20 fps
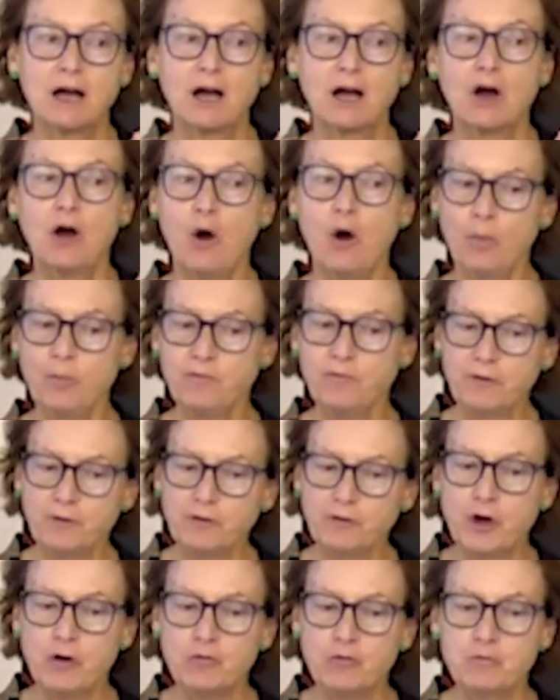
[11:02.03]
a hopeful
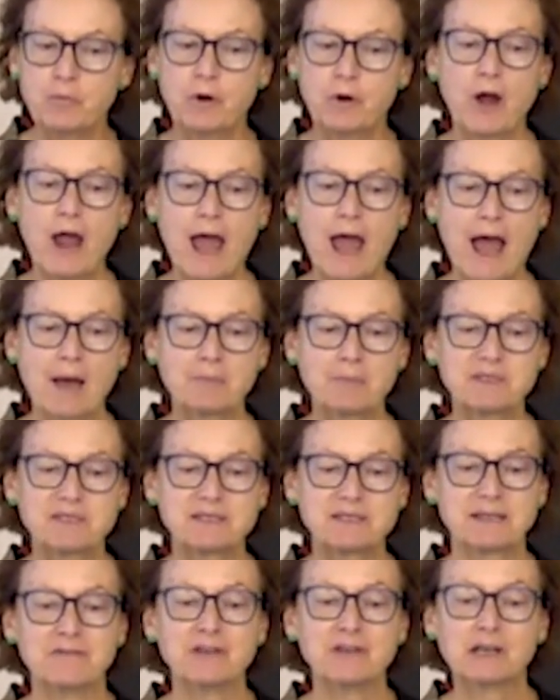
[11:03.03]
note
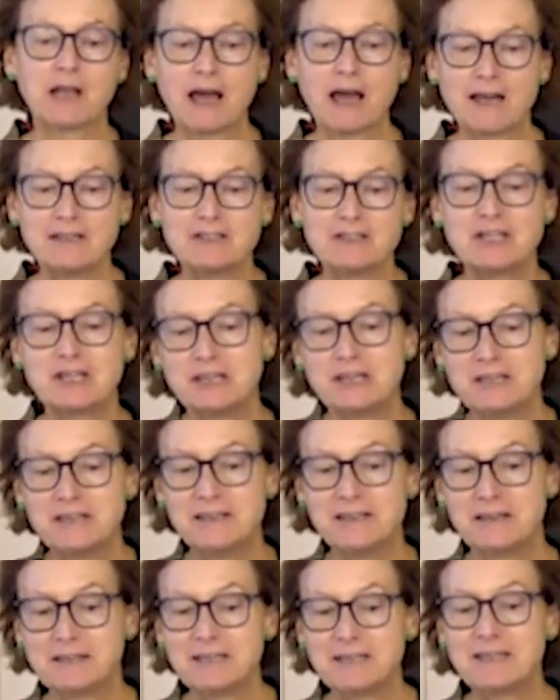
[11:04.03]
perhaps in the Lai Chi
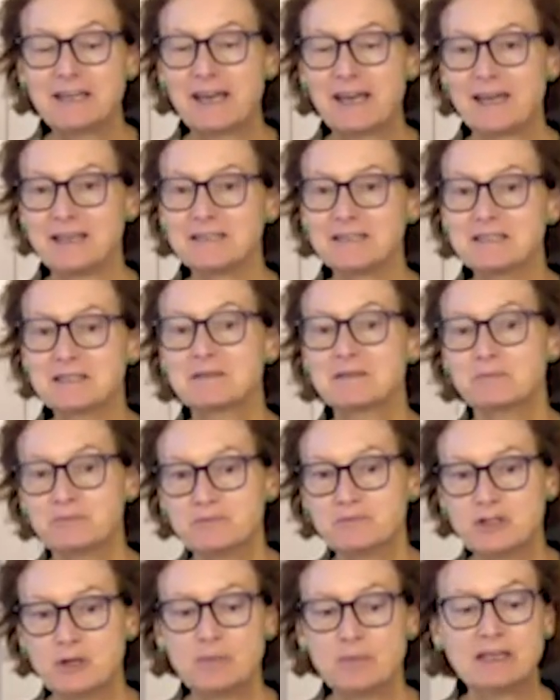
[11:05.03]
Ying case,
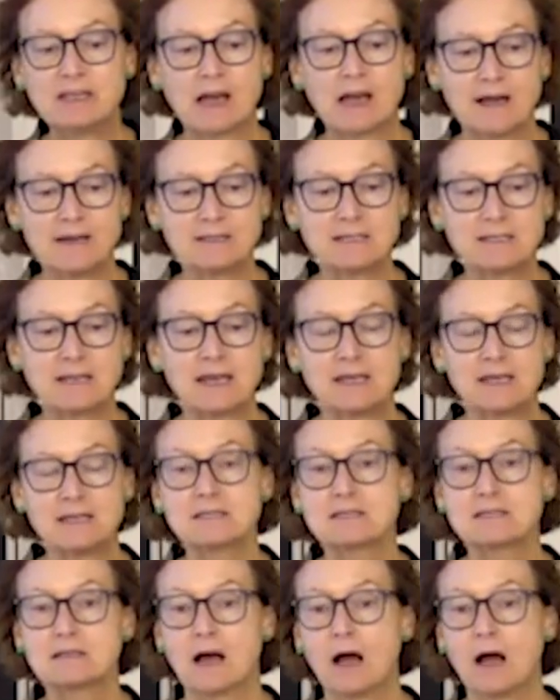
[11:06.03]
Jimmy Lai's
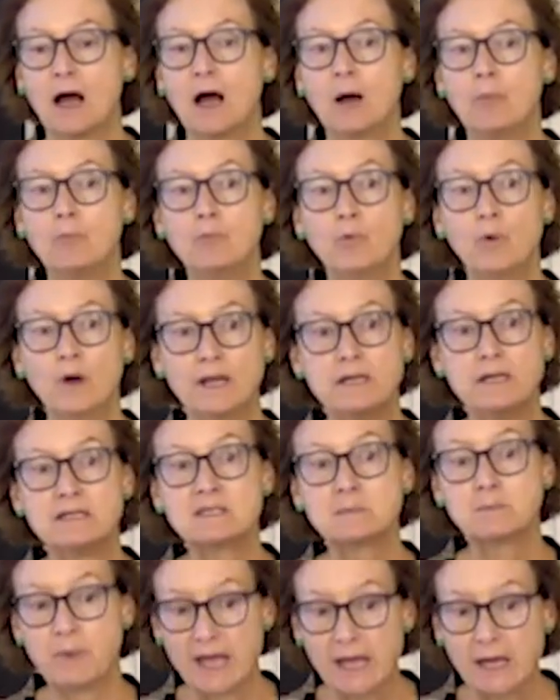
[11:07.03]
case, um, when
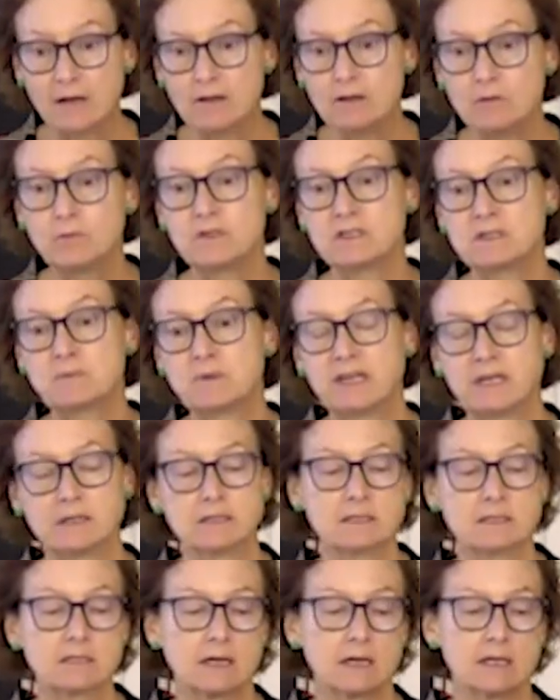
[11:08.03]
his bail was being
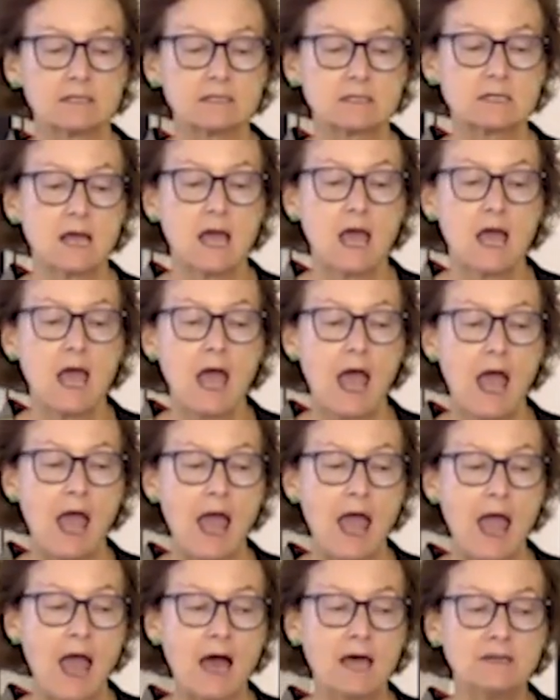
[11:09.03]
discussed.
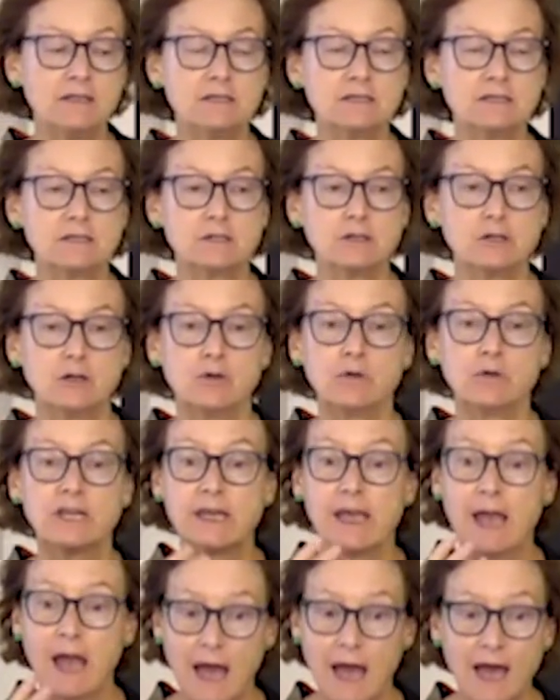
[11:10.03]
And, you know,
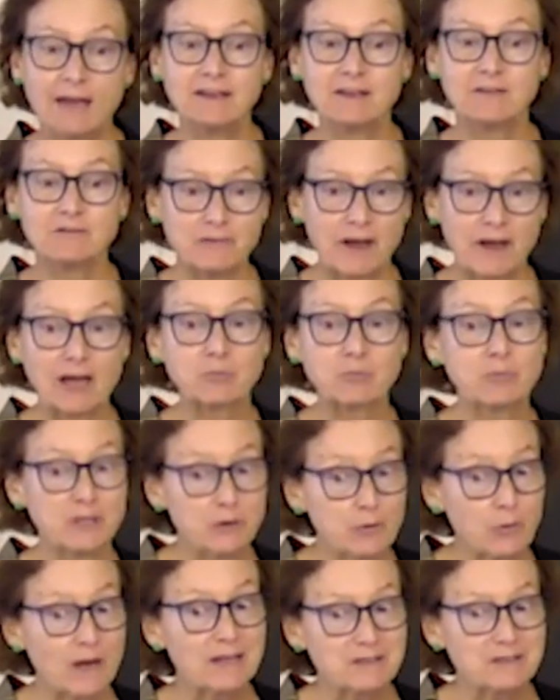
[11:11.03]
he had in fact
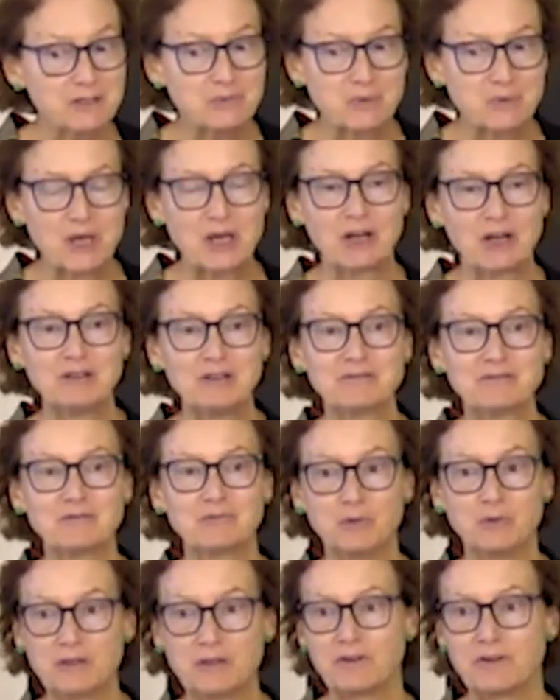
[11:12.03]
been granted bail
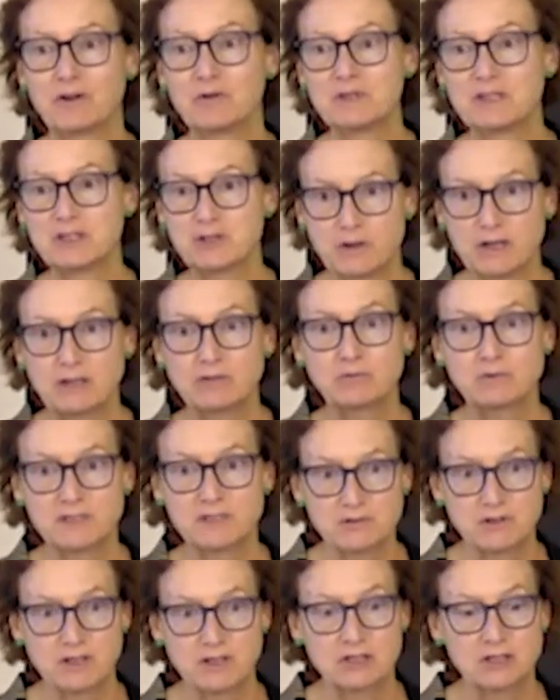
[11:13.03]
with very strict
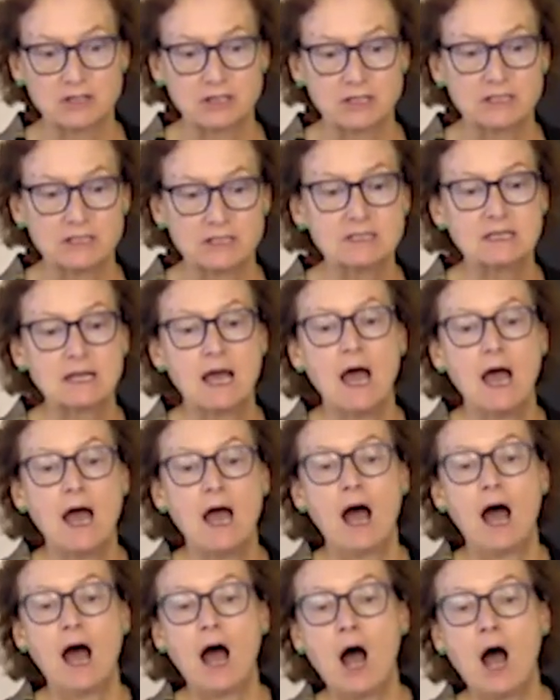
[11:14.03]
restrictions.
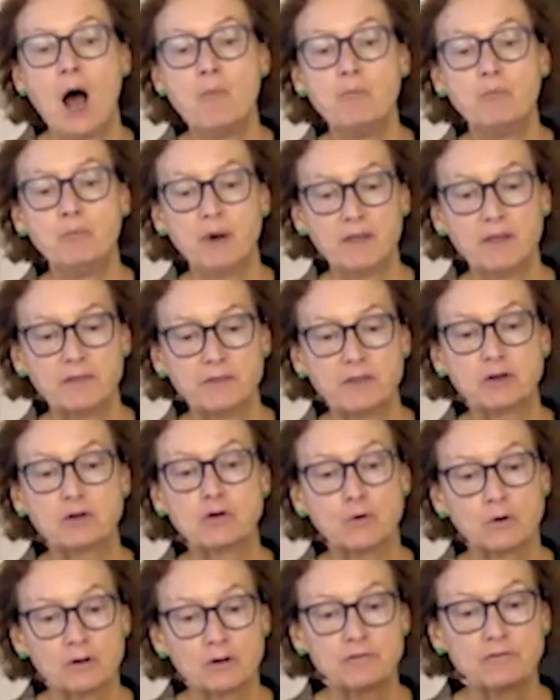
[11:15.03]
Um, but the
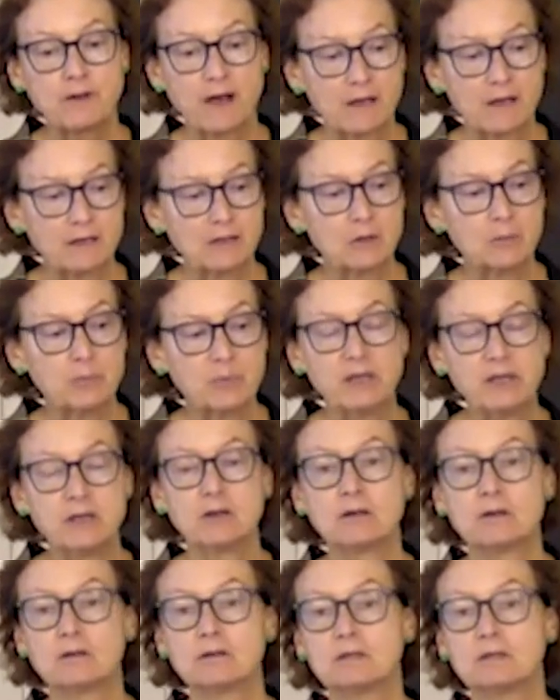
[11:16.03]
Court of Final
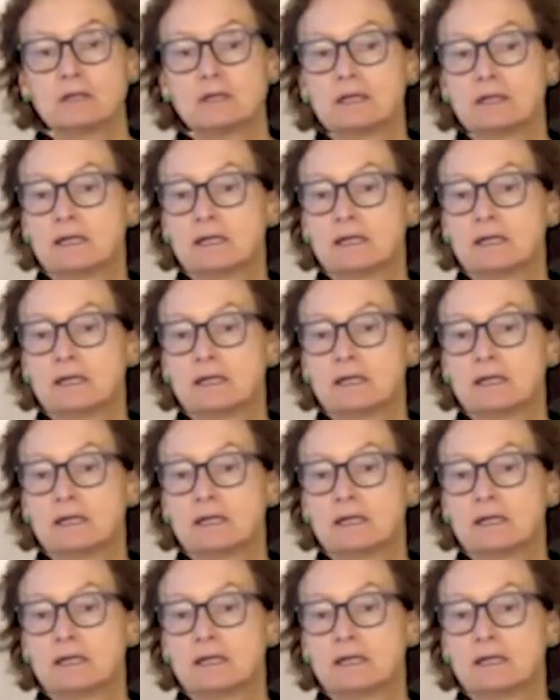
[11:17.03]
Appeal